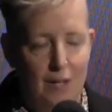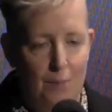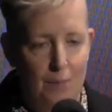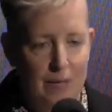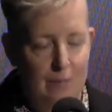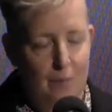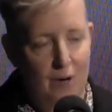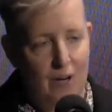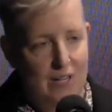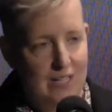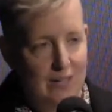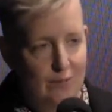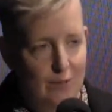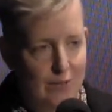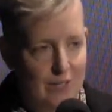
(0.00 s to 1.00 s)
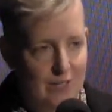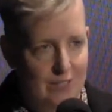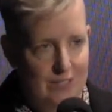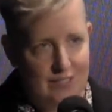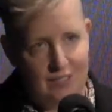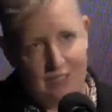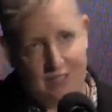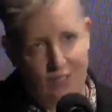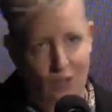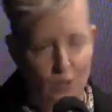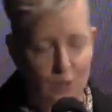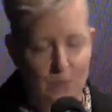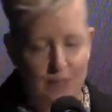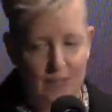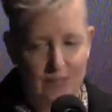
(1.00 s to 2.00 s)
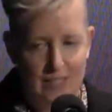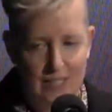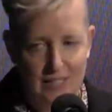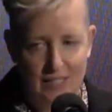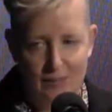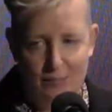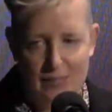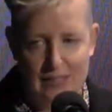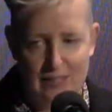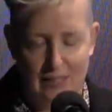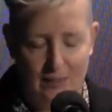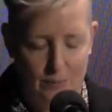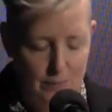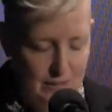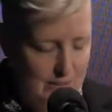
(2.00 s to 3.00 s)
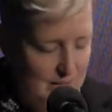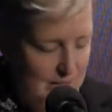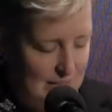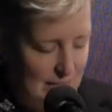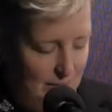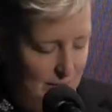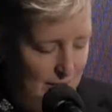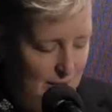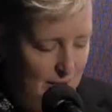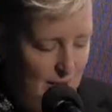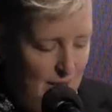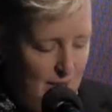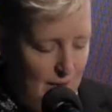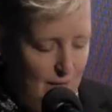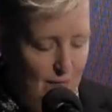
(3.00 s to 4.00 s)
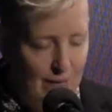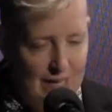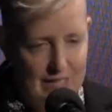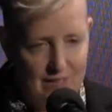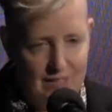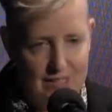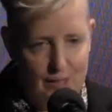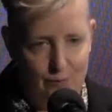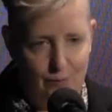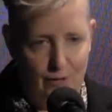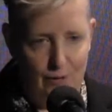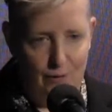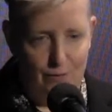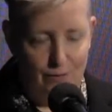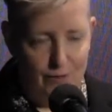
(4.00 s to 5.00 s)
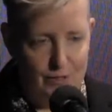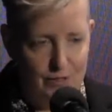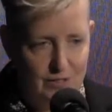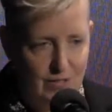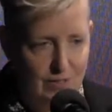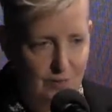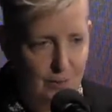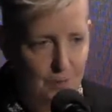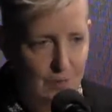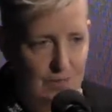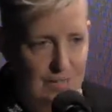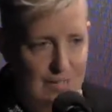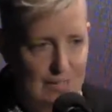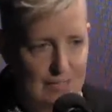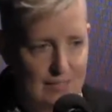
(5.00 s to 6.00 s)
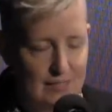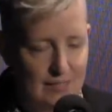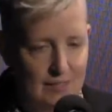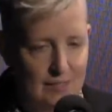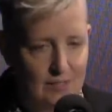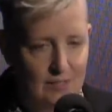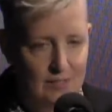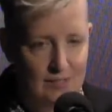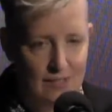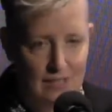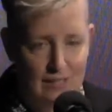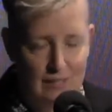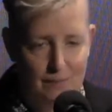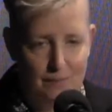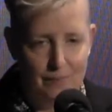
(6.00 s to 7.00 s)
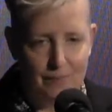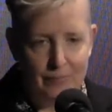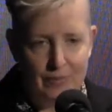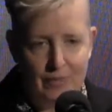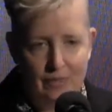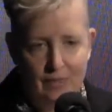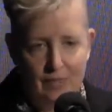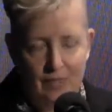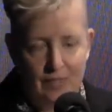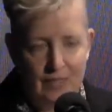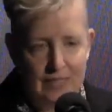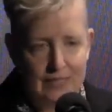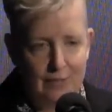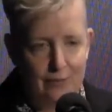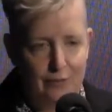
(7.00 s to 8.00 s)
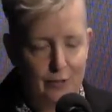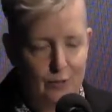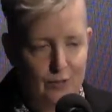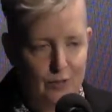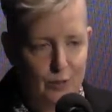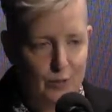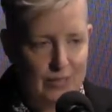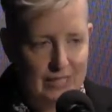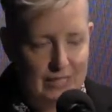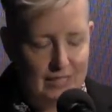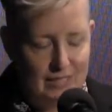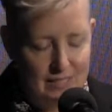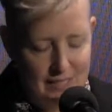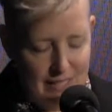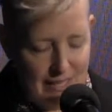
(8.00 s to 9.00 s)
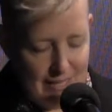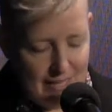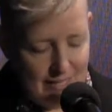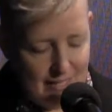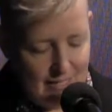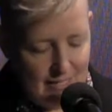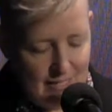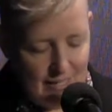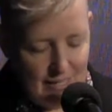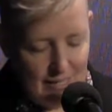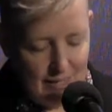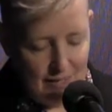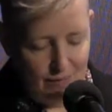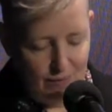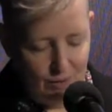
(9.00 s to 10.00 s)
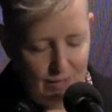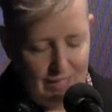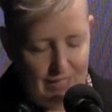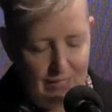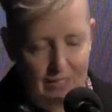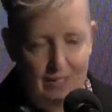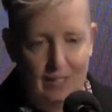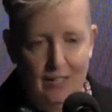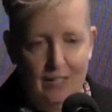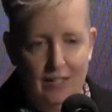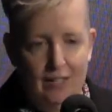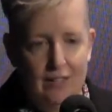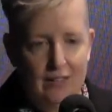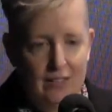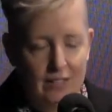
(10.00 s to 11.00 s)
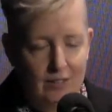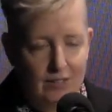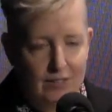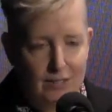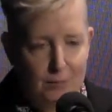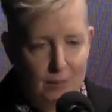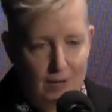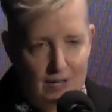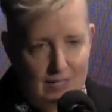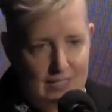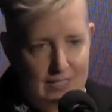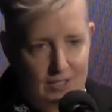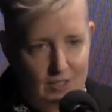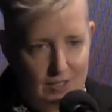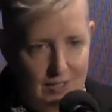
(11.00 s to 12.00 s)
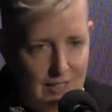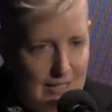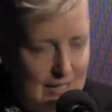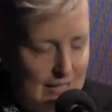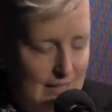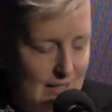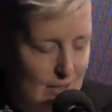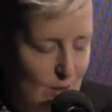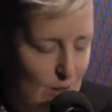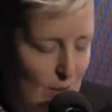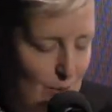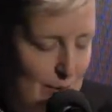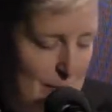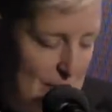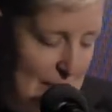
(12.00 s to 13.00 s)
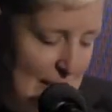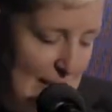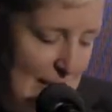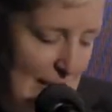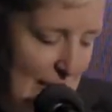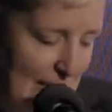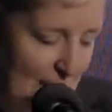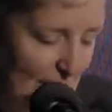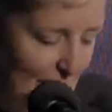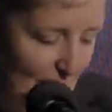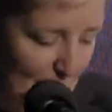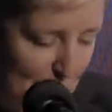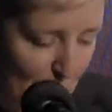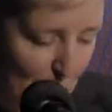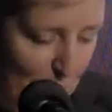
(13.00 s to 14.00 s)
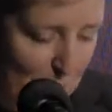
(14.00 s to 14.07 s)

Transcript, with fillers: big party where it's in the whole building and we celebrate the seven finalists for our first novel prize. And there's um, lots of food and drink. And uh, if you like literary parties, uh, go to our website and learn more